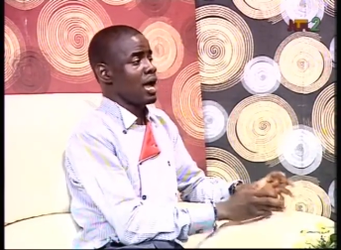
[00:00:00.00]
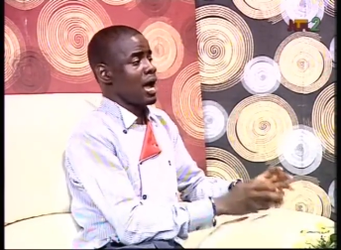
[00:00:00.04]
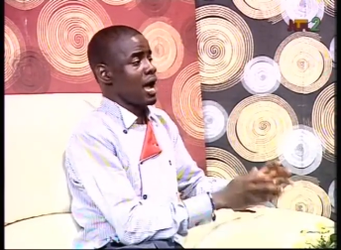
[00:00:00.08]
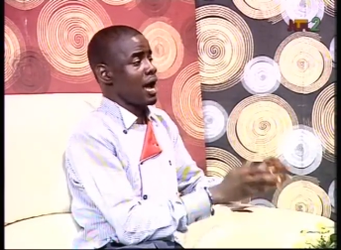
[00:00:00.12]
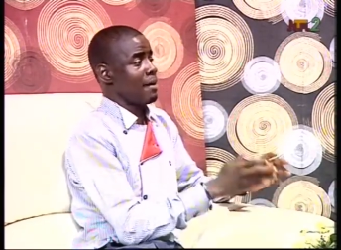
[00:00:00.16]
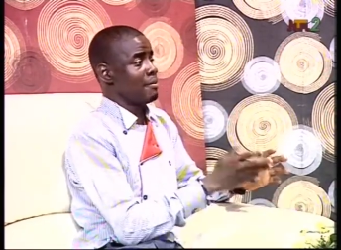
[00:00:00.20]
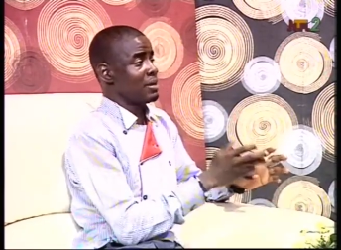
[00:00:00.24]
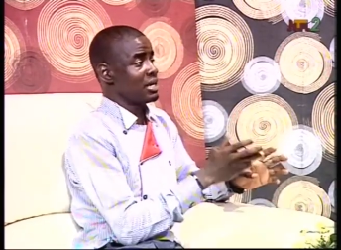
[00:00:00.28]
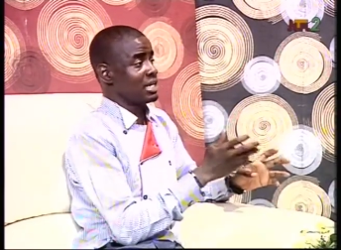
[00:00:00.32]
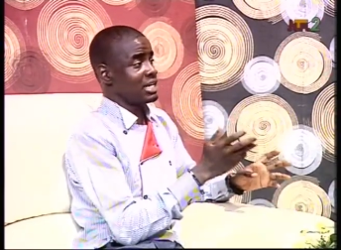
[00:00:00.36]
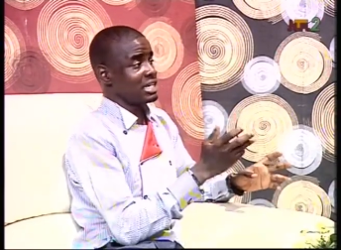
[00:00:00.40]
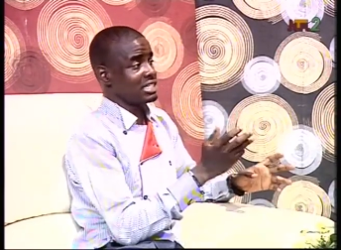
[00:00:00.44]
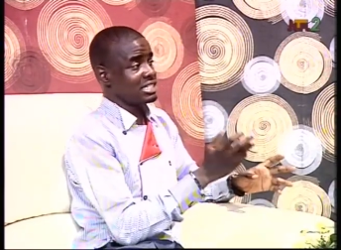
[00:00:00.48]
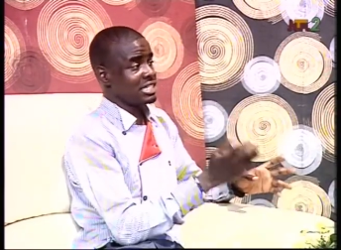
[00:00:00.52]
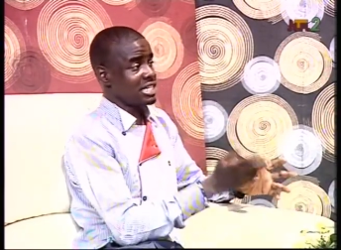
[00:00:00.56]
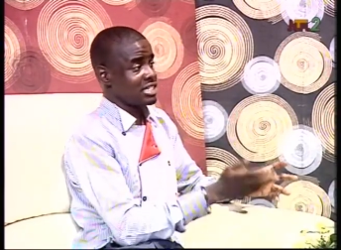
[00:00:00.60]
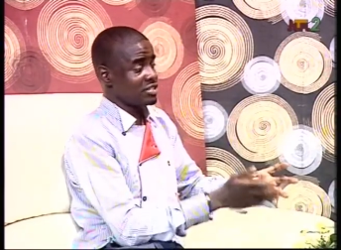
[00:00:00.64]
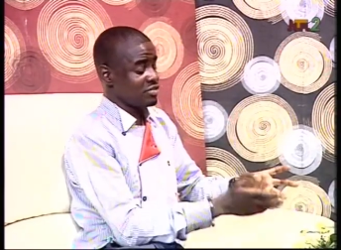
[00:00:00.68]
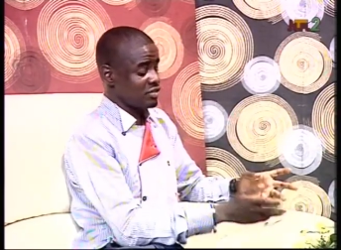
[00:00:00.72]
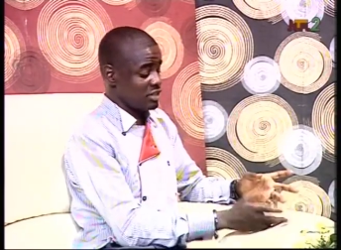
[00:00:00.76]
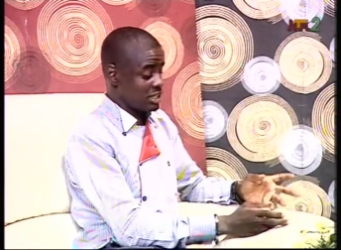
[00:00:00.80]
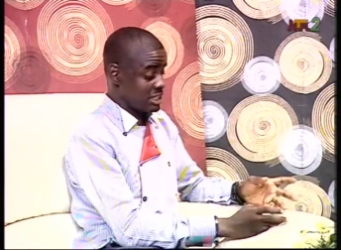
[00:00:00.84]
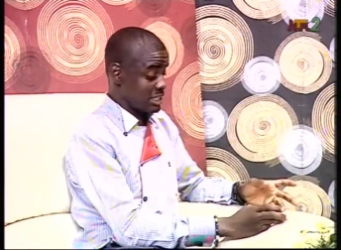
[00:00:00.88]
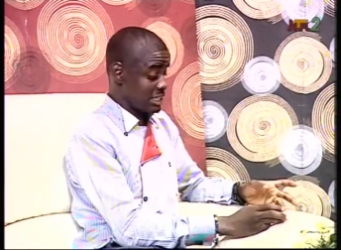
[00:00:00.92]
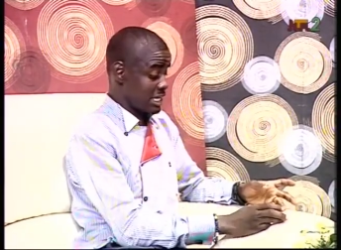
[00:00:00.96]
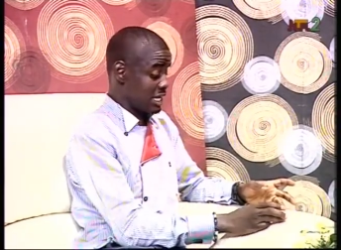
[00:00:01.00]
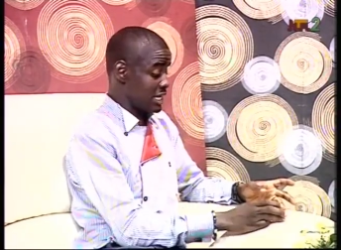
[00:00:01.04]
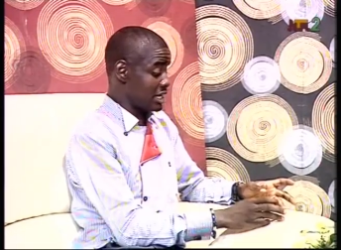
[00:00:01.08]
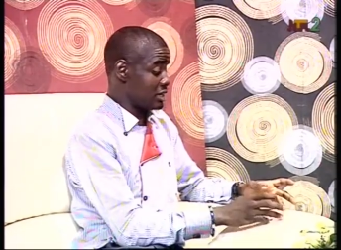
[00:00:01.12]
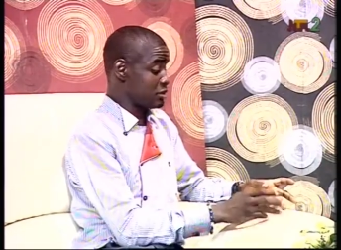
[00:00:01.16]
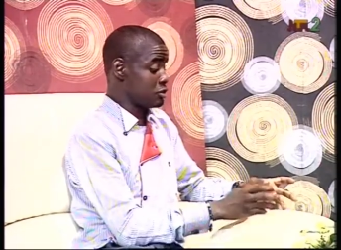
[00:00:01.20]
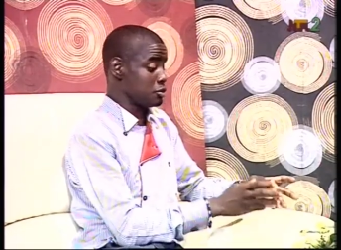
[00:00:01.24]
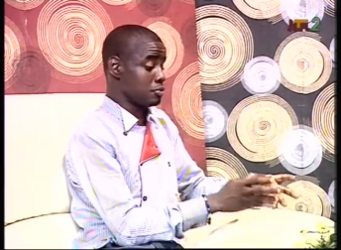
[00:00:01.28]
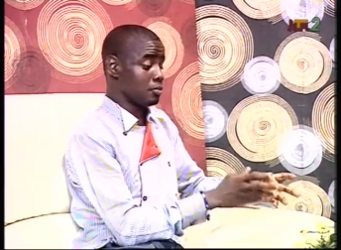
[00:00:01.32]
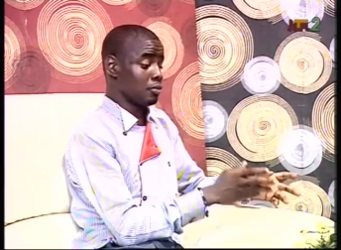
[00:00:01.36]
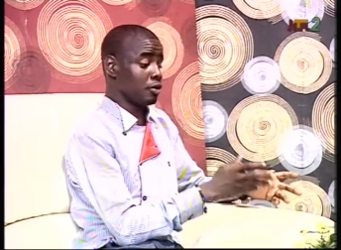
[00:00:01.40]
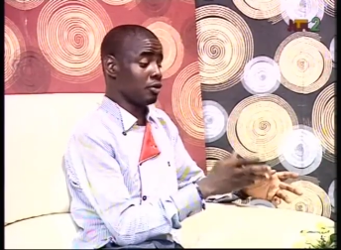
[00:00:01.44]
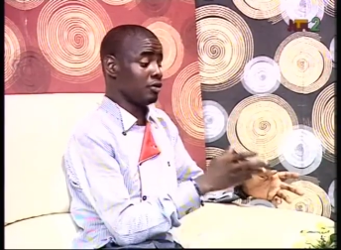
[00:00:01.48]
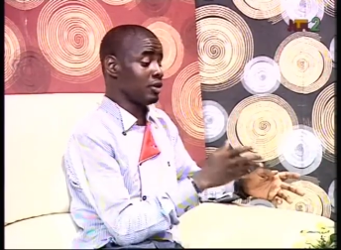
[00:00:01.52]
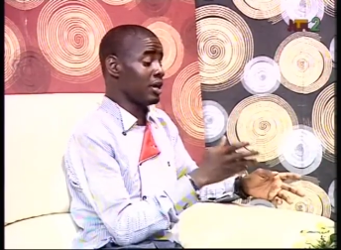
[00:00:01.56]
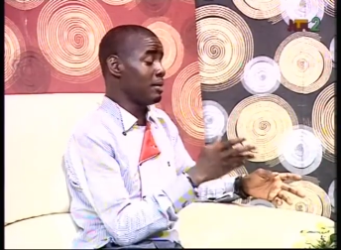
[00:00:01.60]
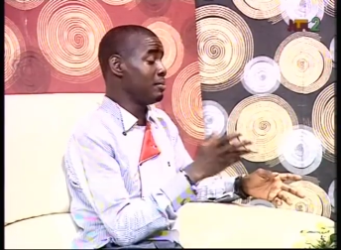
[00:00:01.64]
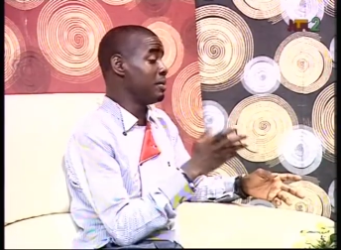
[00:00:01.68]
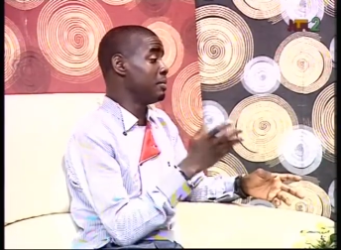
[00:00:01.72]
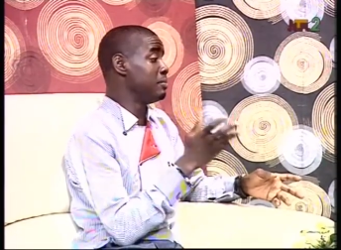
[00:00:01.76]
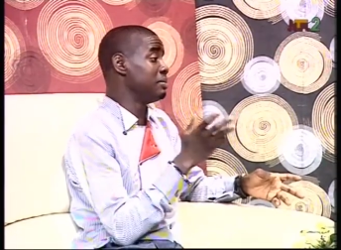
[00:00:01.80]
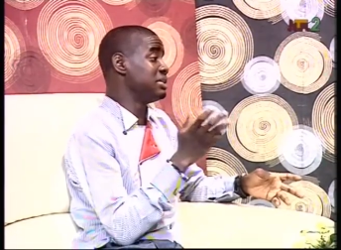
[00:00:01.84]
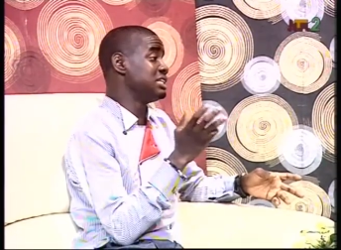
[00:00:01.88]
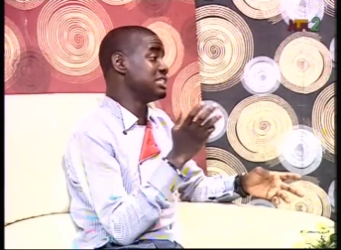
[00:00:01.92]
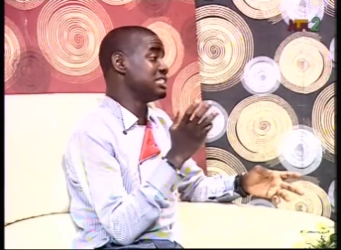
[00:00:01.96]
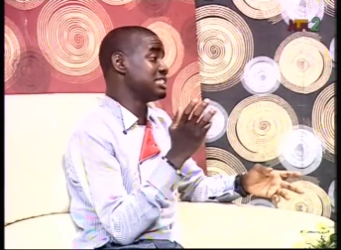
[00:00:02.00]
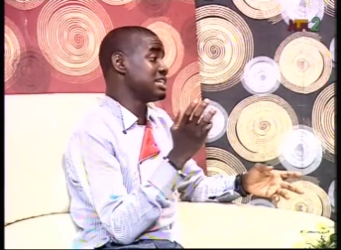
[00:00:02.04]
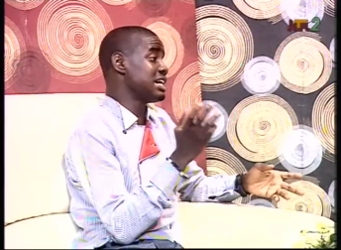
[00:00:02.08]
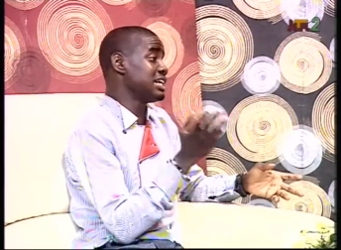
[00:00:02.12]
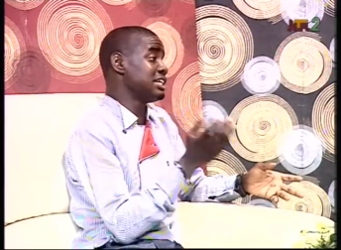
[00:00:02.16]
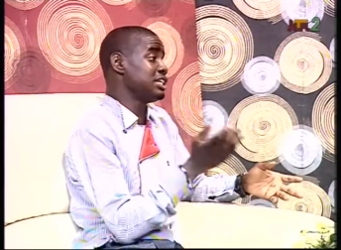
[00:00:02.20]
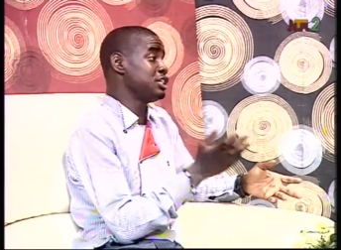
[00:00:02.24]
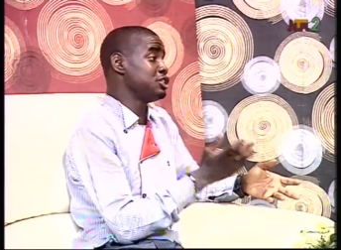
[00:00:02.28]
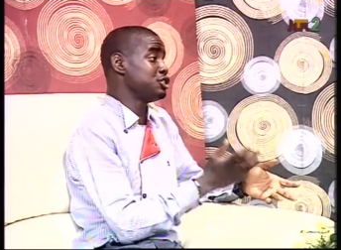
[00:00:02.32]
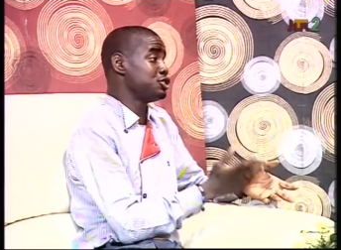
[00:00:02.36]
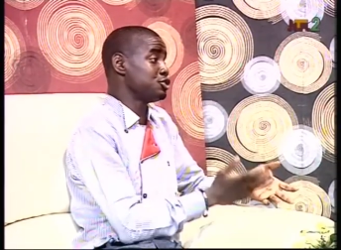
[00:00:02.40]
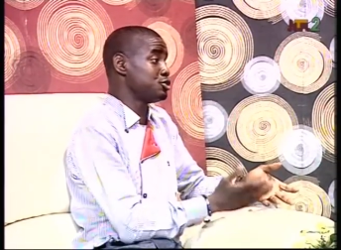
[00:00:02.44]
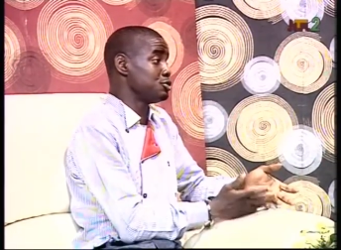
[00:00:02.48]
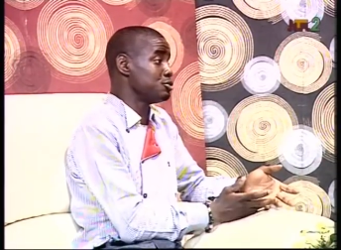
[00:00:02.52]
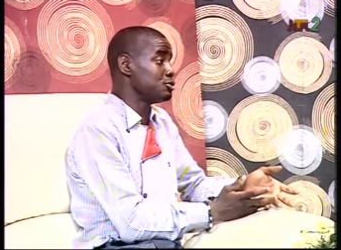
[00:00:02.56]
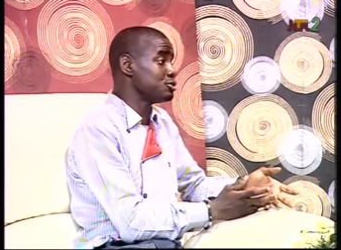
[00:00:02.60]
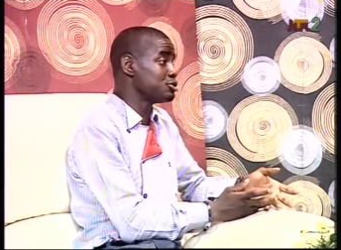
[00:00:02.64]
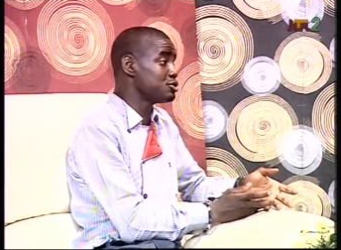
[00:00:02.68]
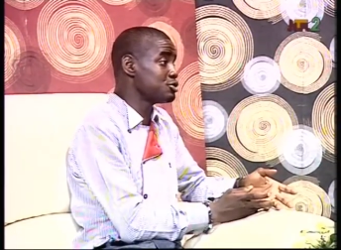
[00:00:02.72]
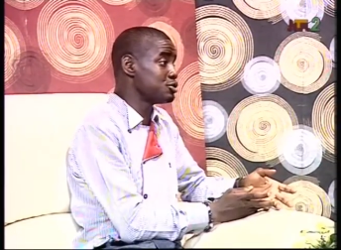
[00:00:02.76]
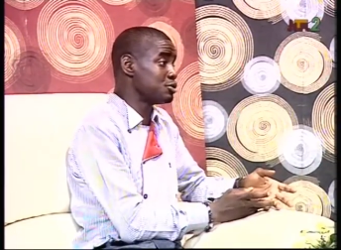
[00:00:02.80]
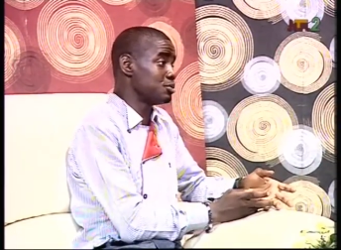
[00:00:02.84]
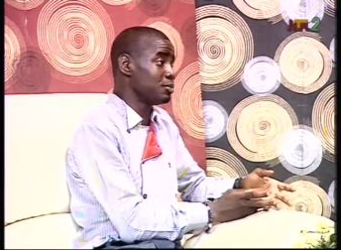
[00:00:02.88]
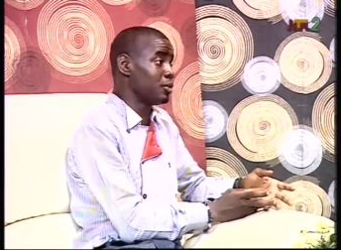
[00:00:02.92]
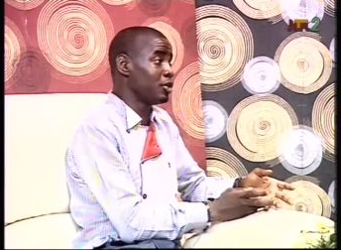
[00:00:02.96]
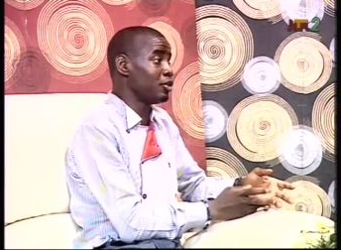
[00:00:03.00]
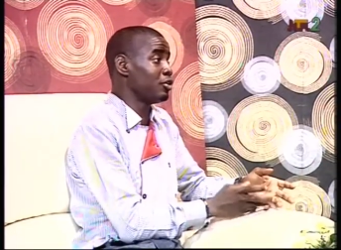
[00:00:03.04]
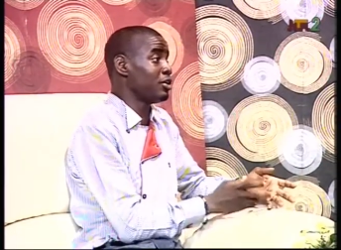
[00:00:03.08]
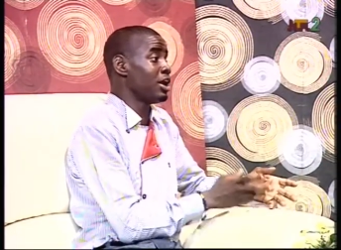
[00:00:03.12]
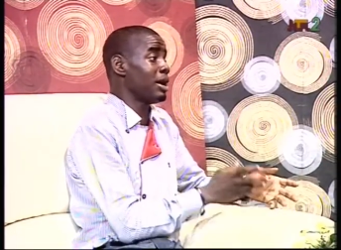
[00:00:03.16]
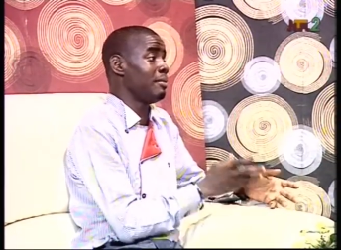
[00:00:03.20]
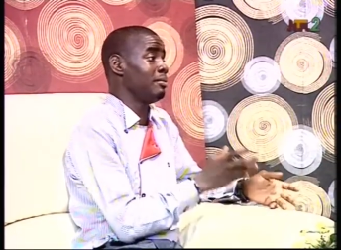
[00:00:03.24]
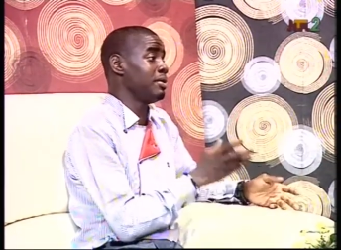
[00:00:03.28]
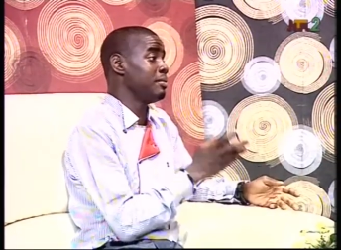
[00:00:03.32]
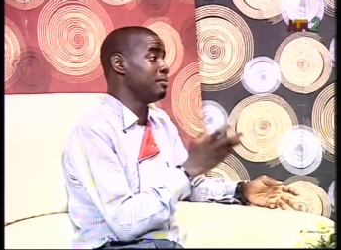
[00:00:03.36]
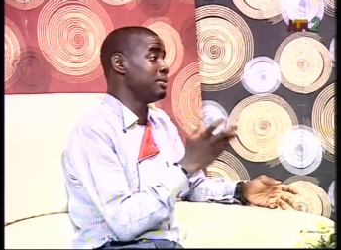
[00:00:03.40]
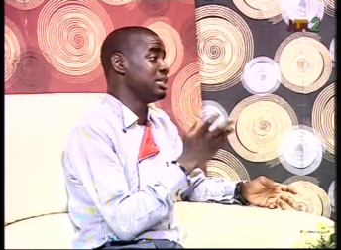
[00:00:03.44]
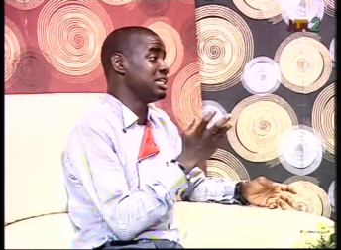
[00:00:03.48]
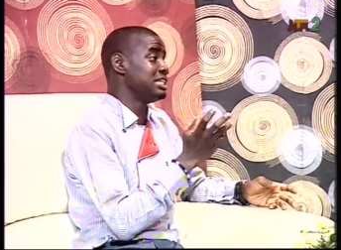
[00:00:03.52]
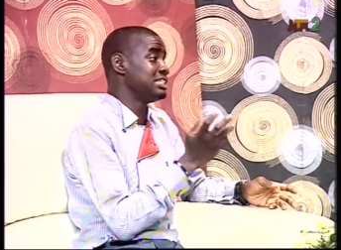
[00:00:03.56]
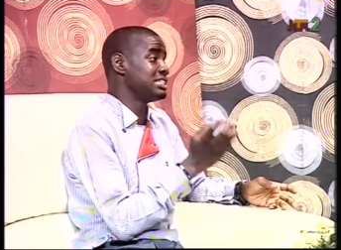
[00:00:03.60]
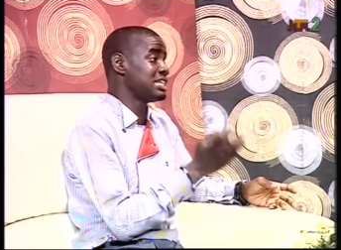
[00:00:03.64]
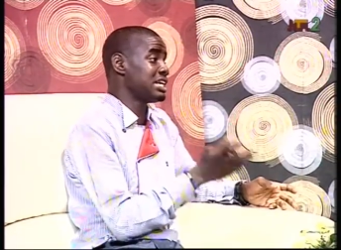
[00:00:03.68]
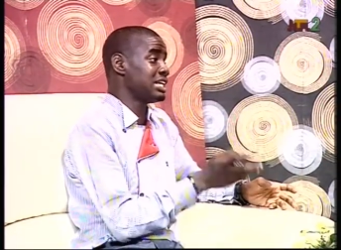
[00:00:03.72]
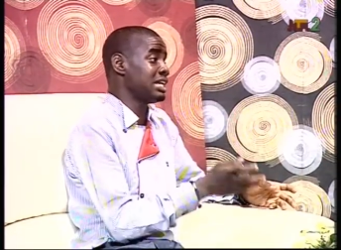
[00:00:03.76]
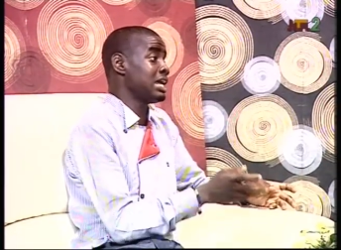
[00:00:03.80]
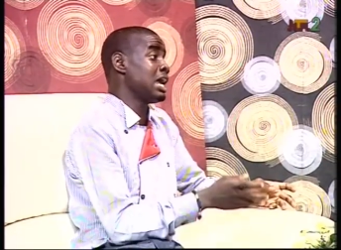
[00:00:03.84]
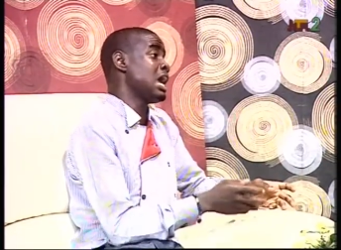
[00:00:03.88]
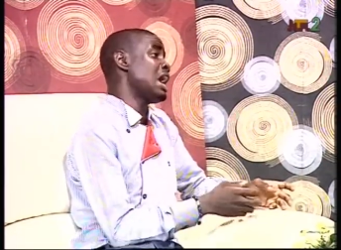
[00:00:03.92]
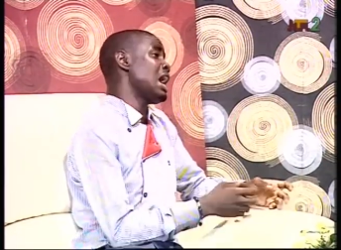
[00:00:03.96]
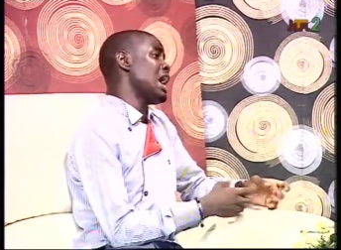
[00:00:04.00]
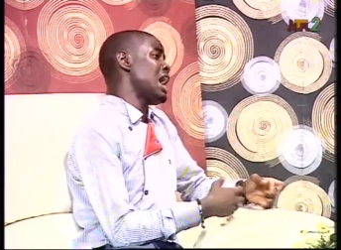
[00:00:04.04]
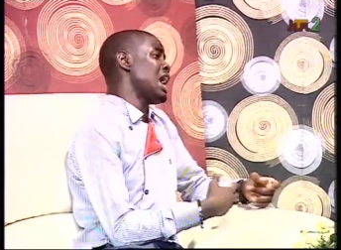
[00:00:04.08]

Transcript: i'm an accessory designer tomorrow i may be designing shoes tomorrow i may be designing